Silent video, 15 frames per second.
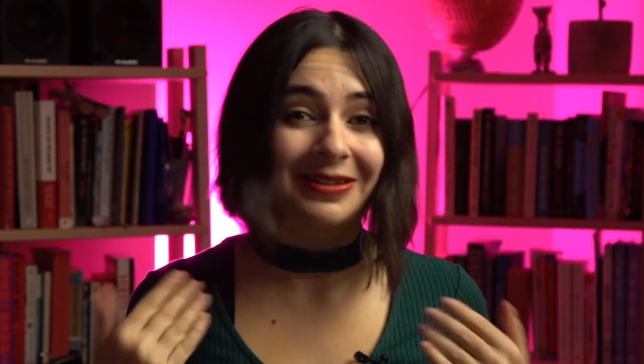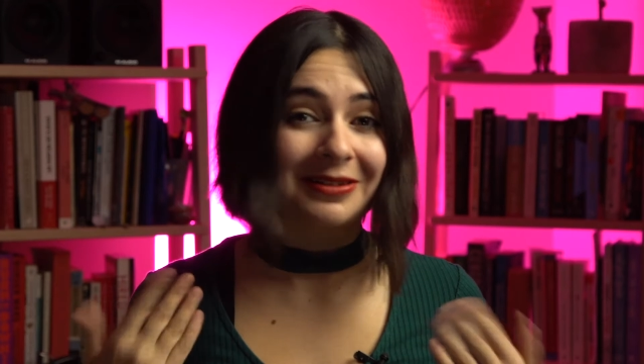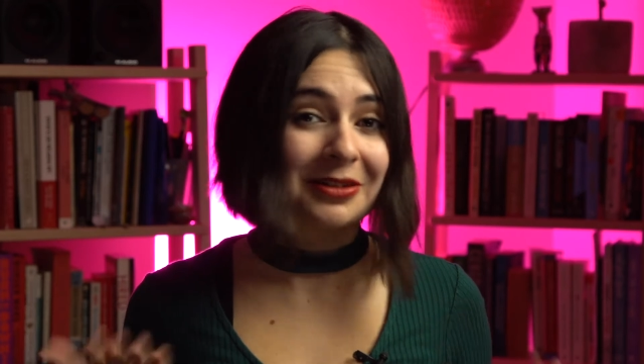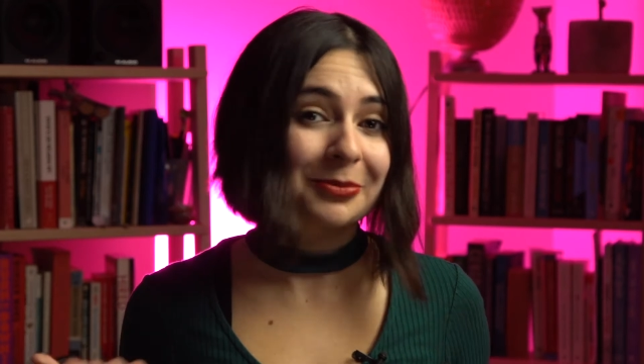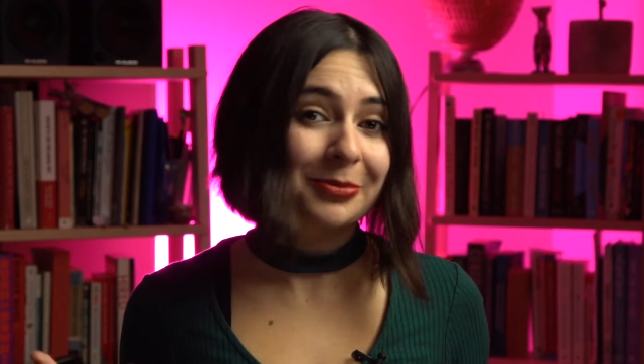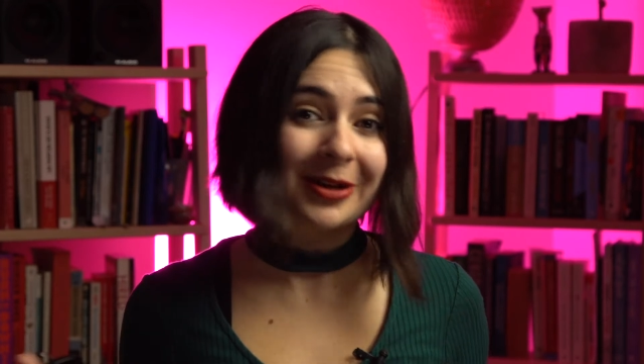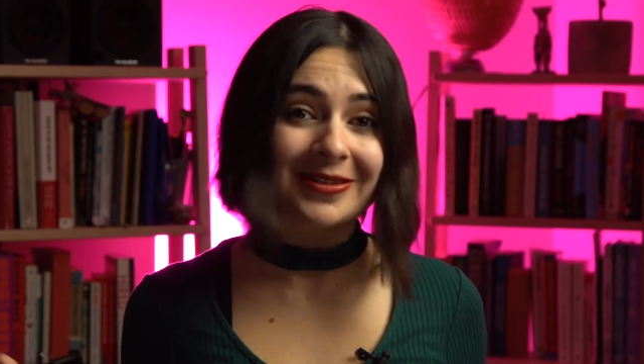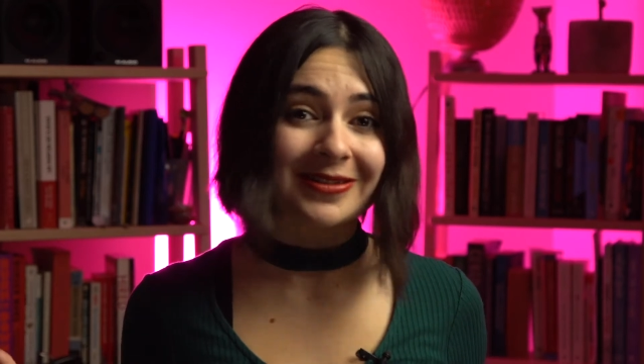in the
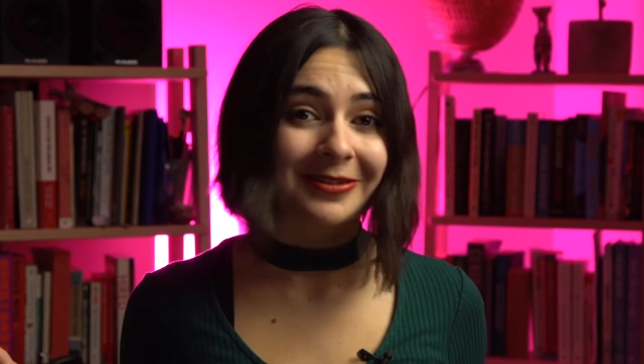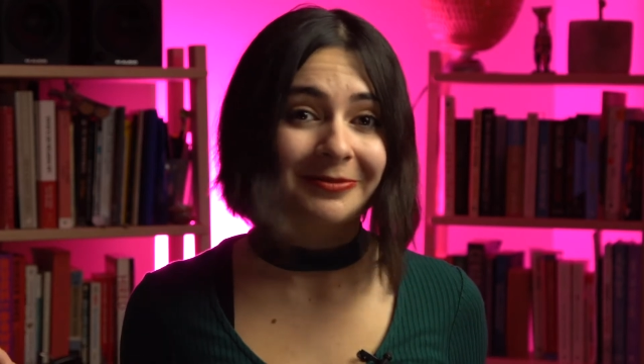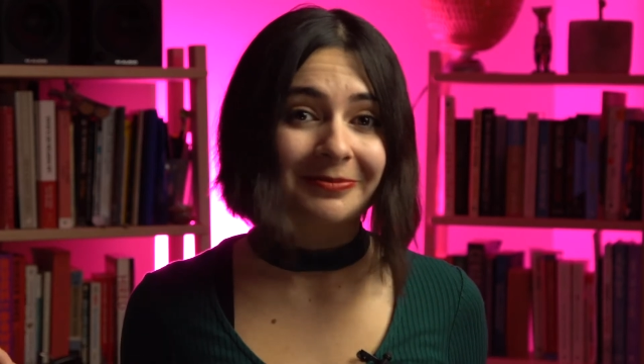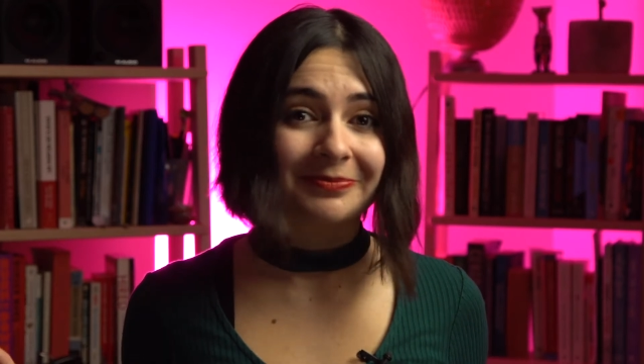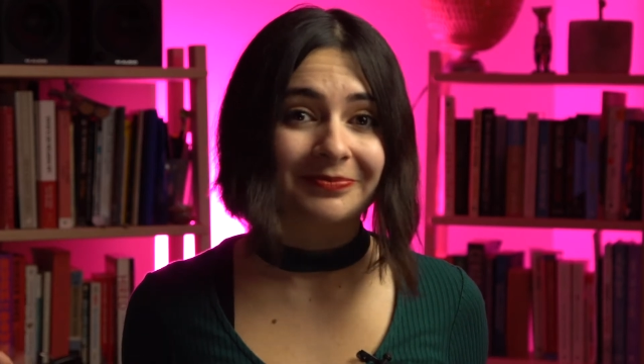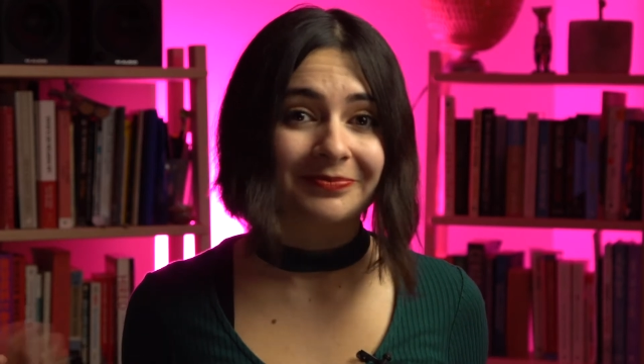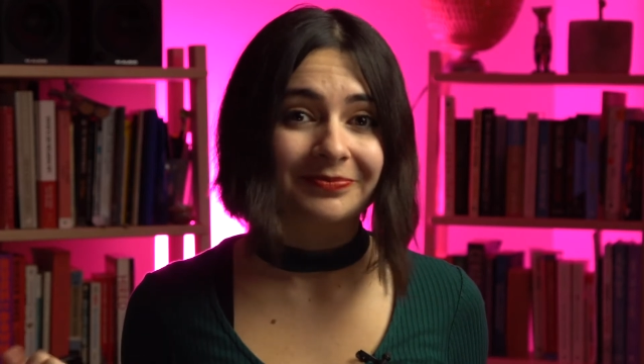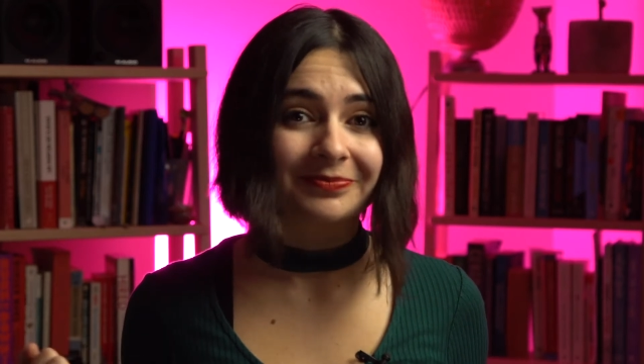present.
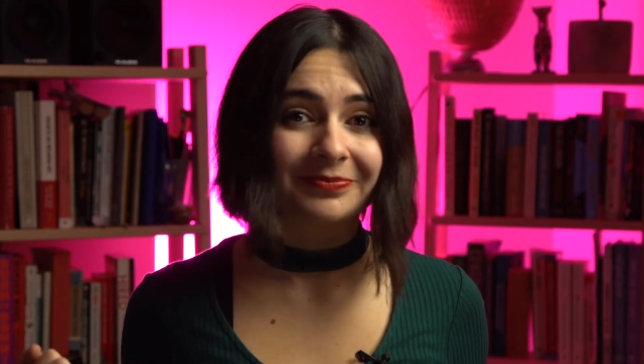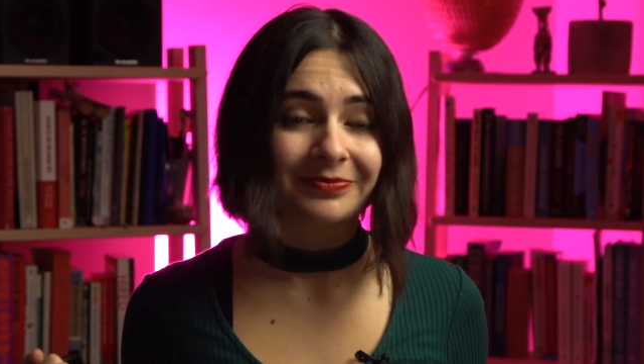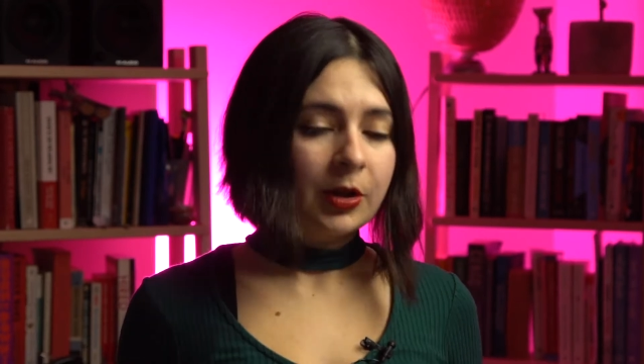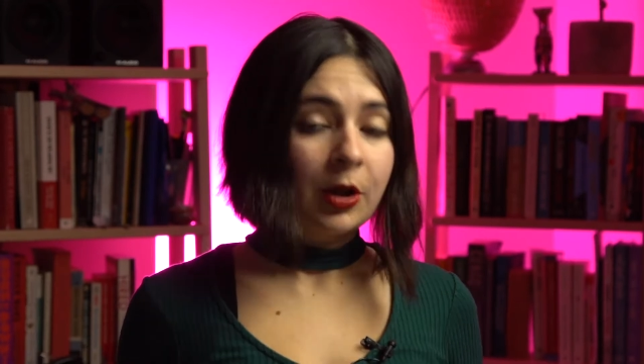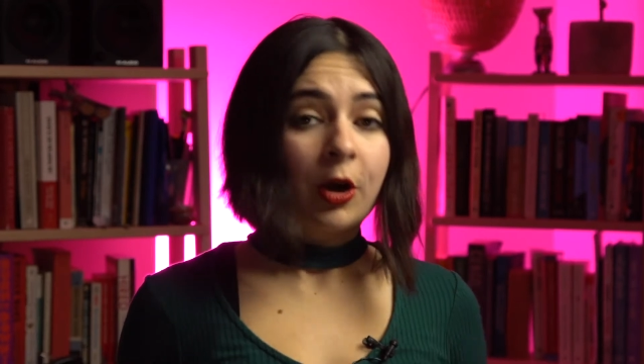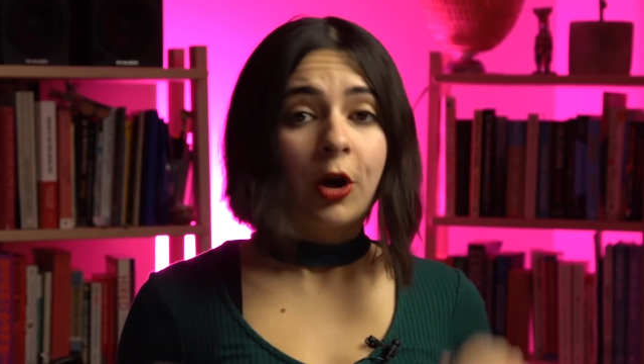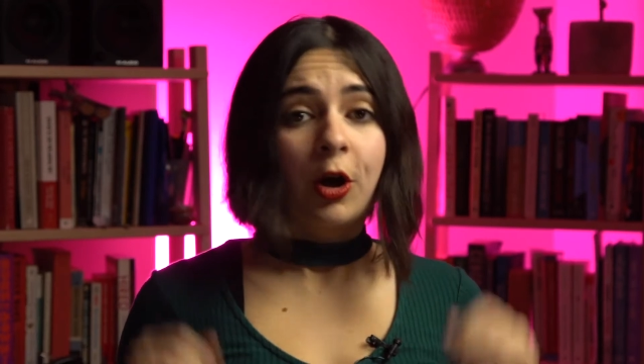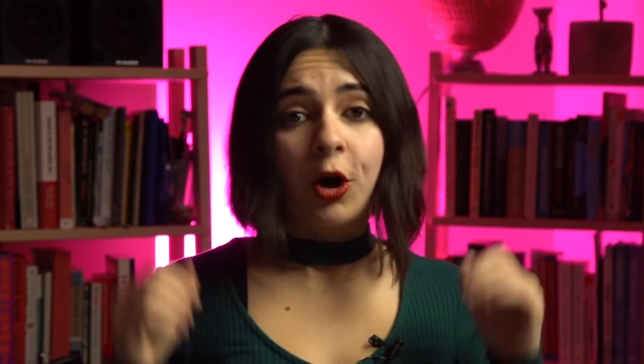
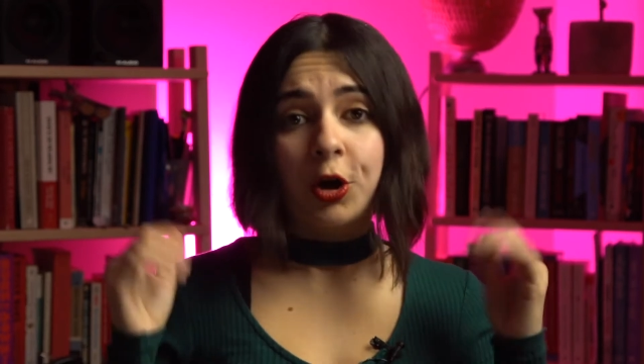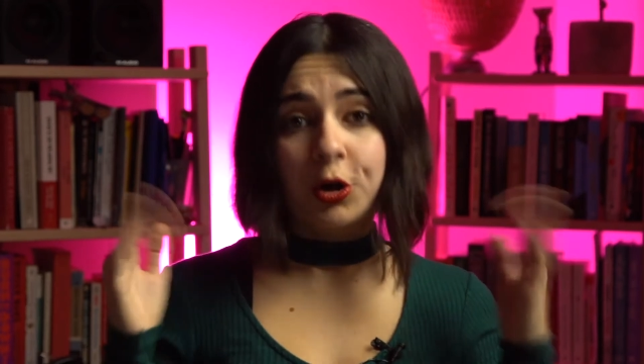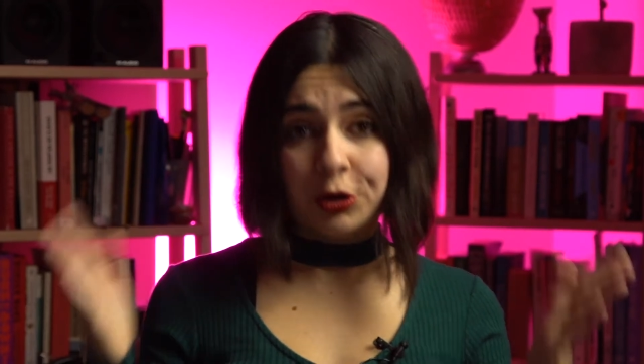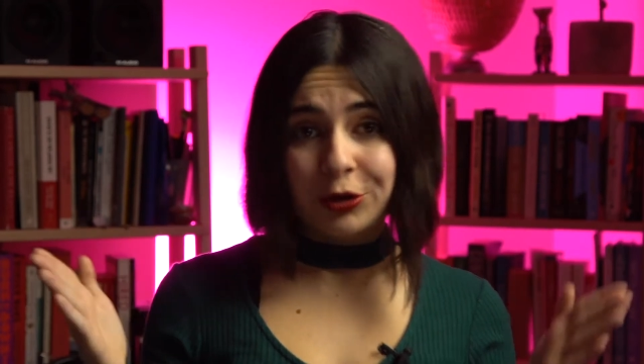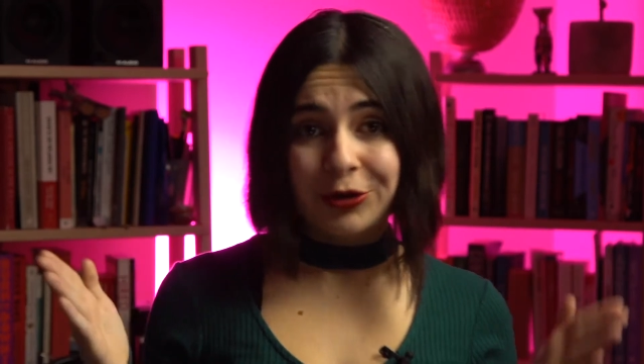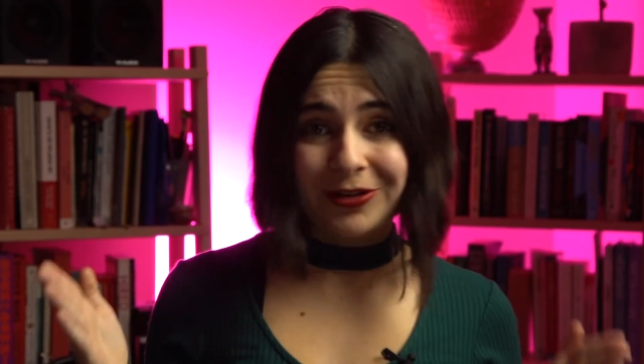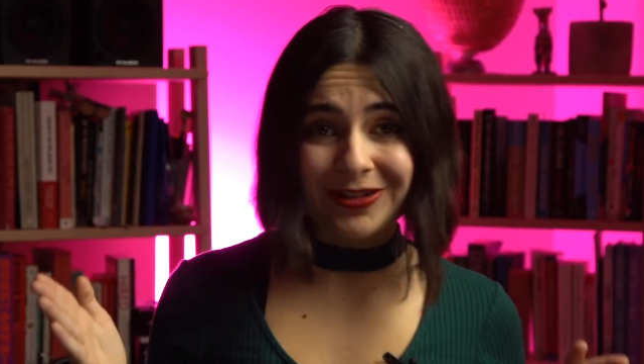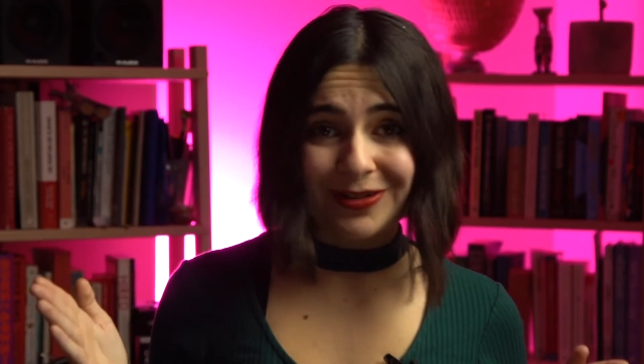
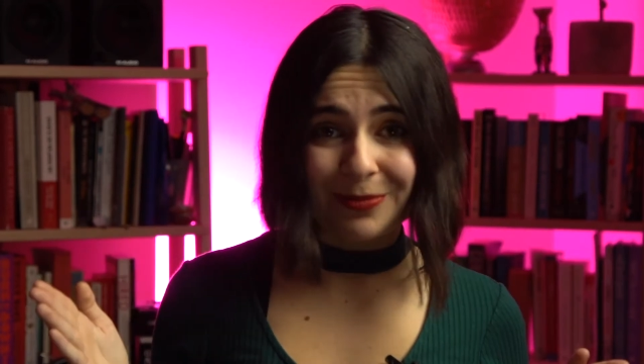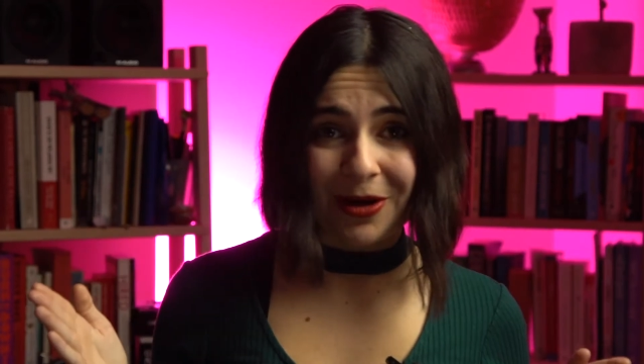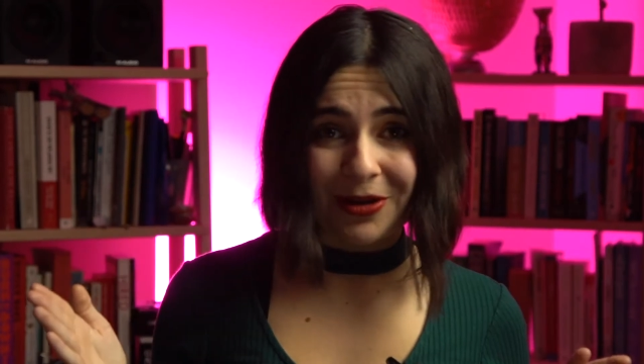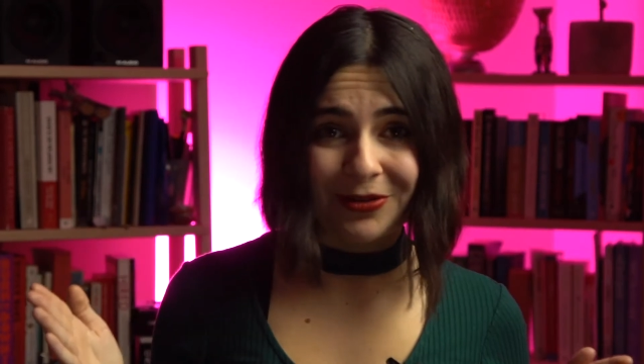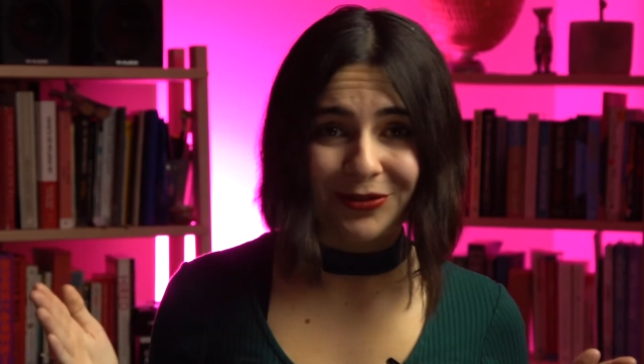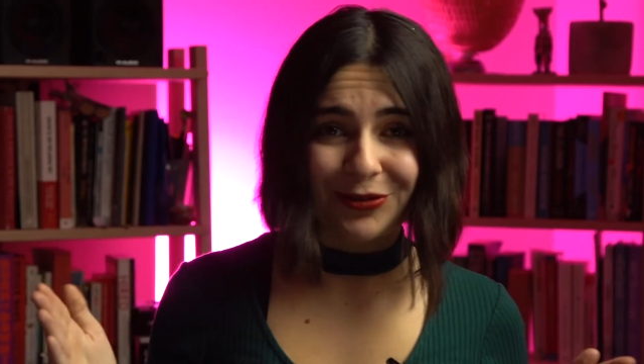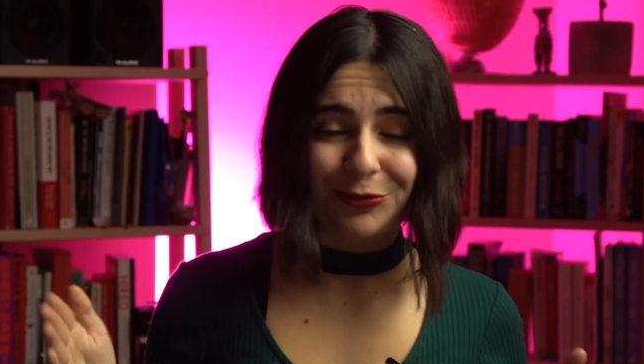Earlier this month,